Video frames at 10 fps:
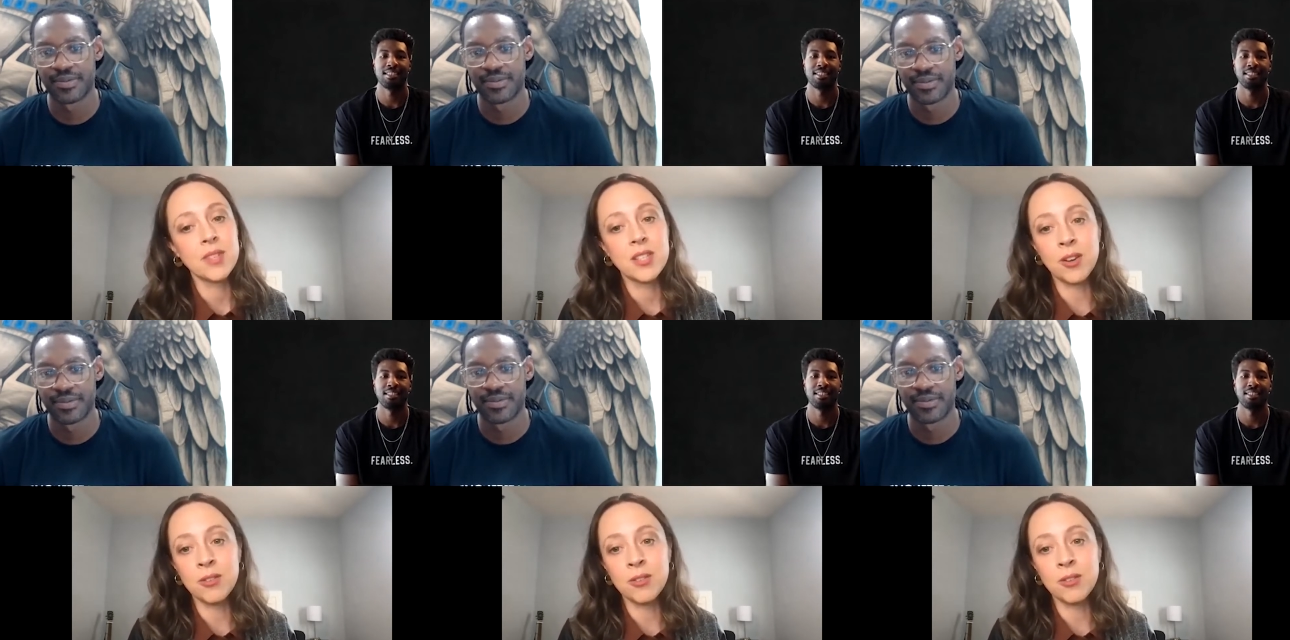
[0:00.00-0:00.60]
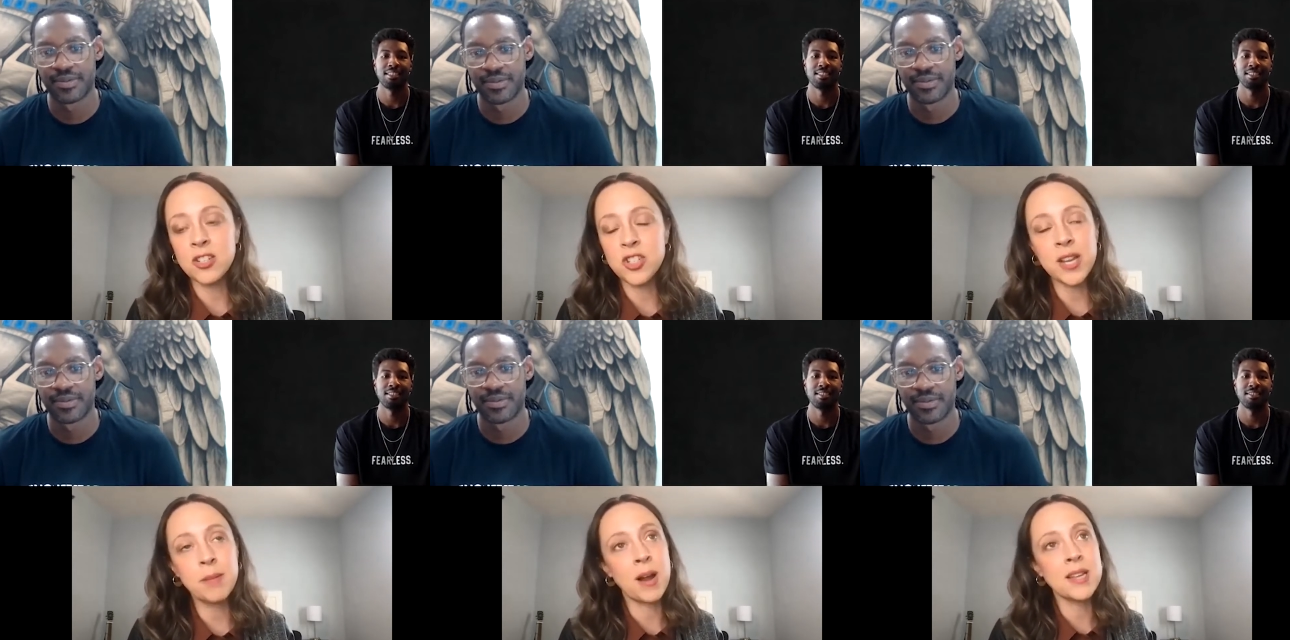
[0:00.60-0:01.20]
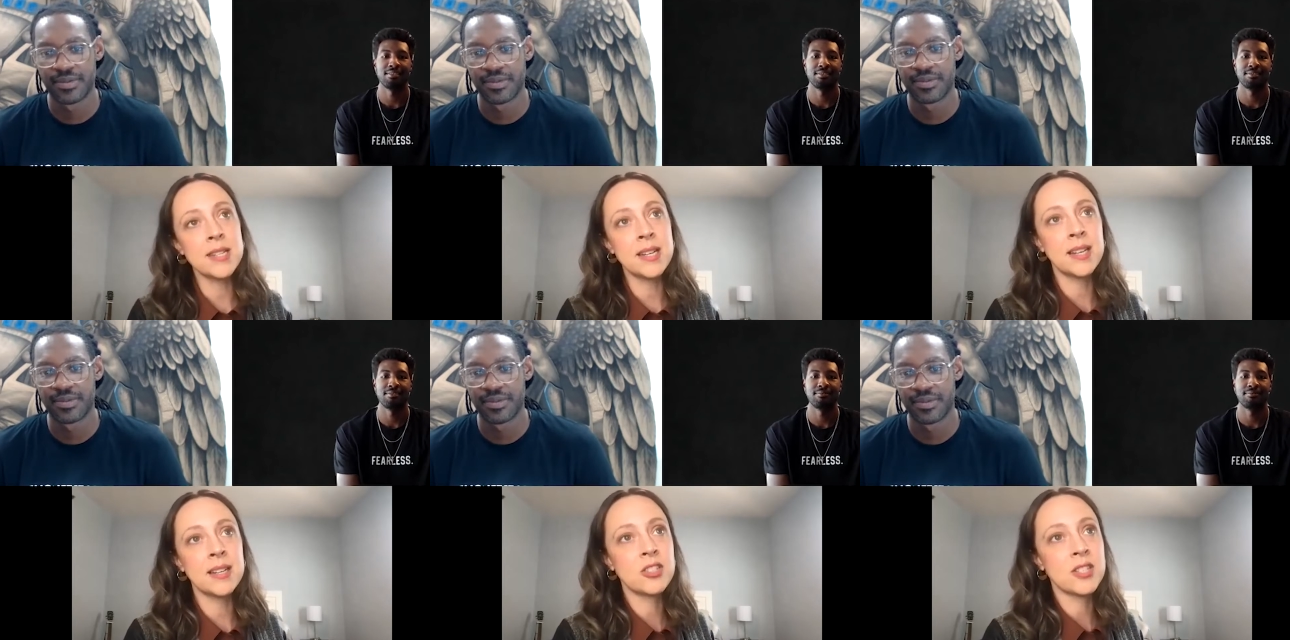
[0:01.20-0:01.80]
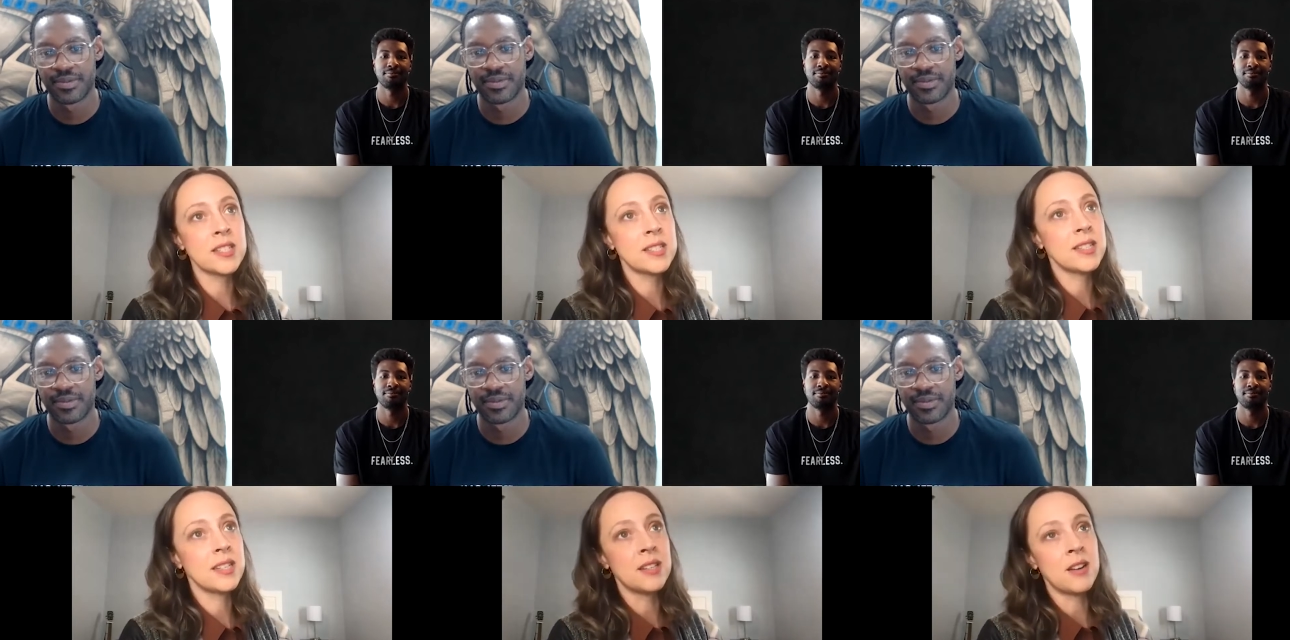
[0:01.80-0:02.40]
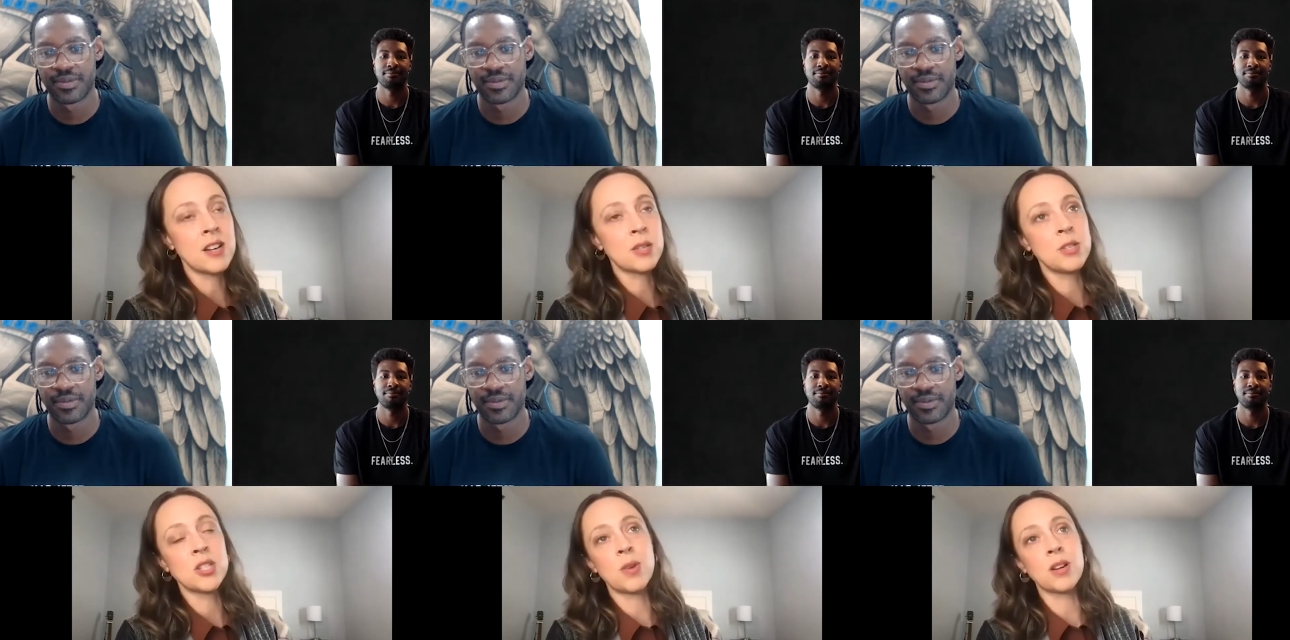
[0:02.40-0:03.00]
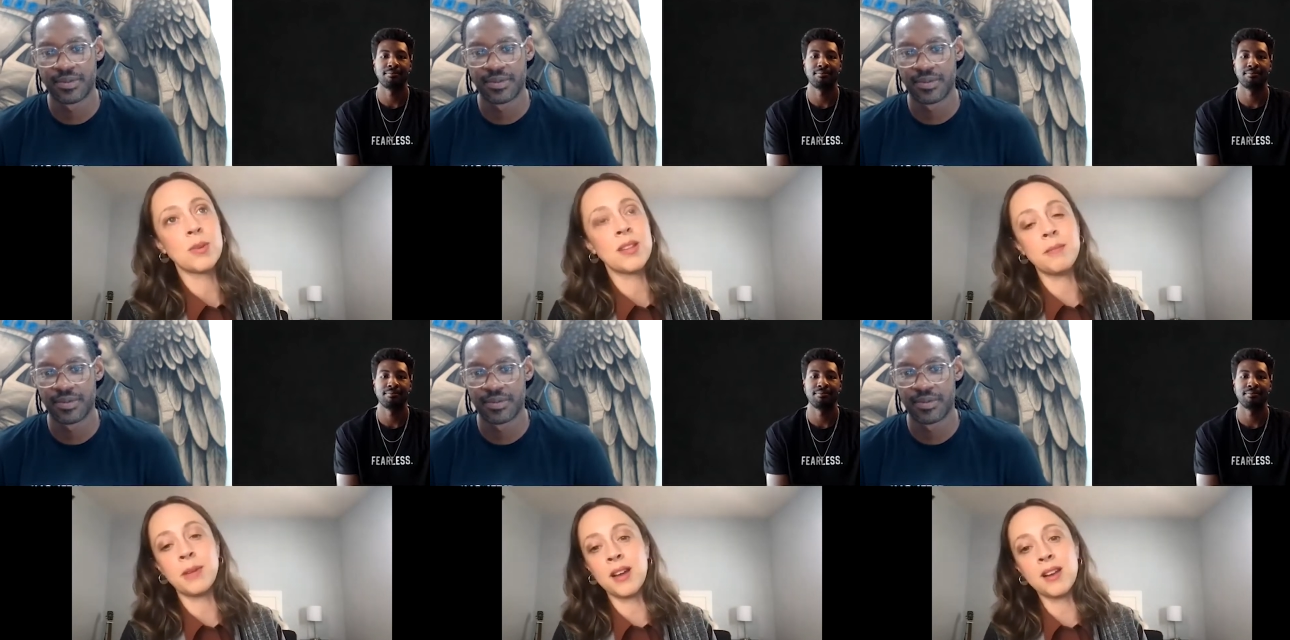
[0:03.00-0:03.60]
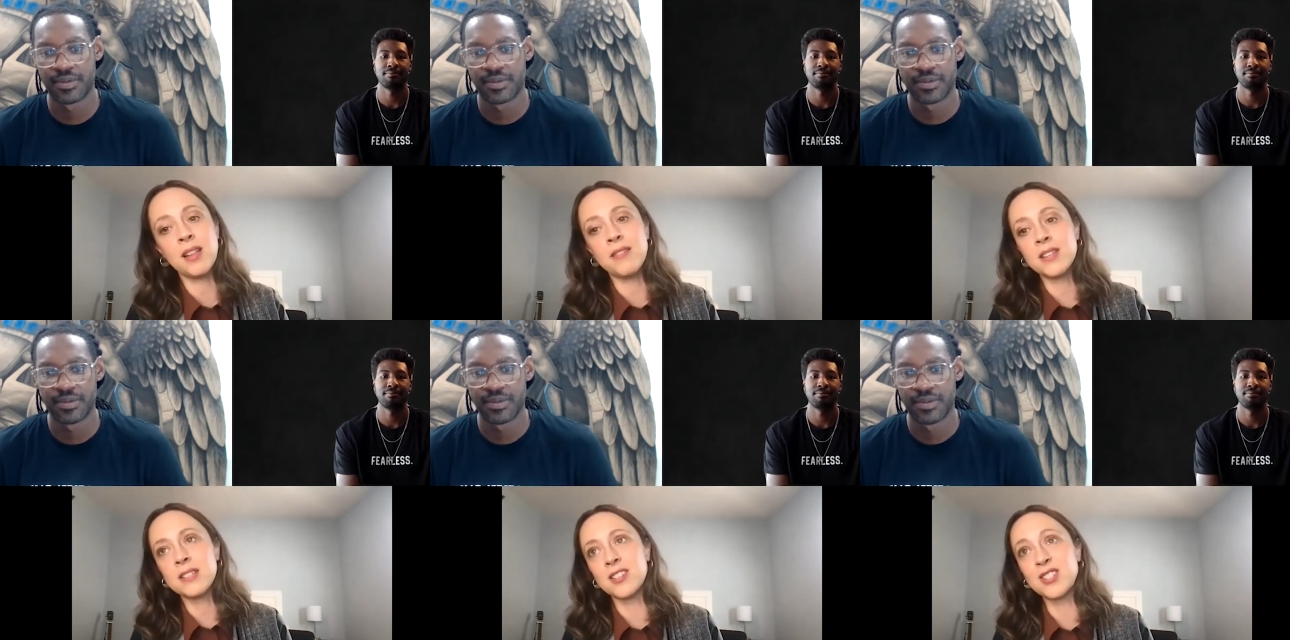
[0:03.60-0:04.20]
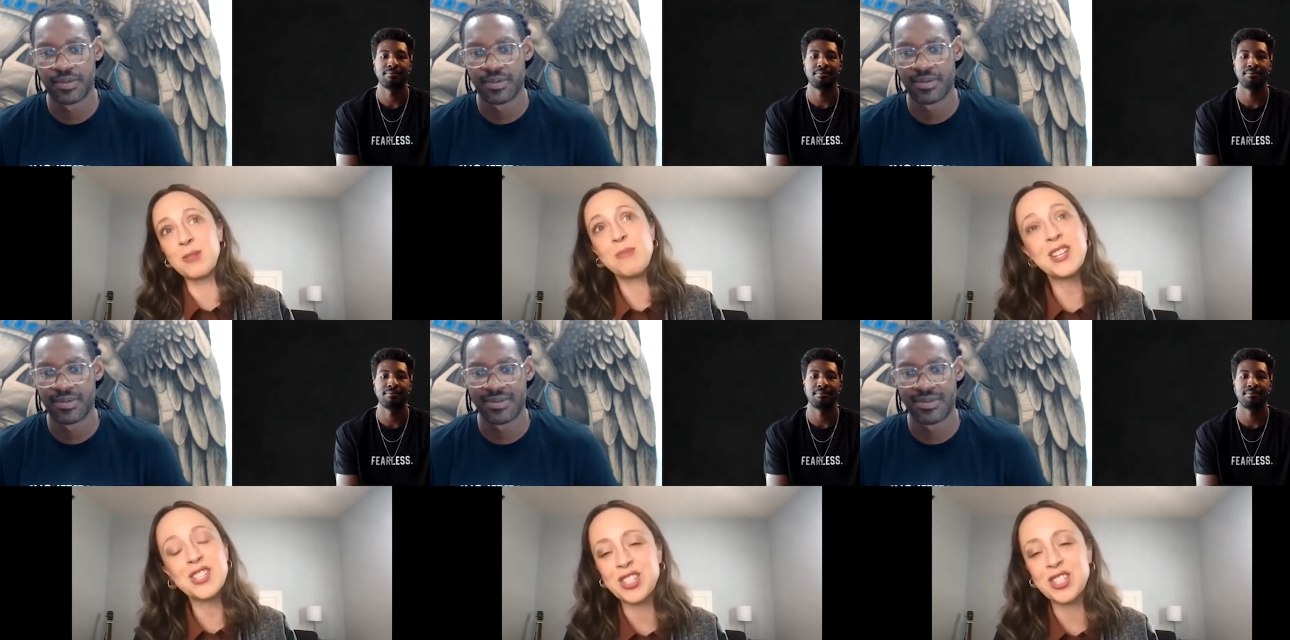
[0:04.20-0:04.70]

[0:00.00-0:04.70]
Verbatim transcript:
Speaker 1: so yeah, Jake Bresnig just is an artist we just worked with. Oh my God, I love his song so much.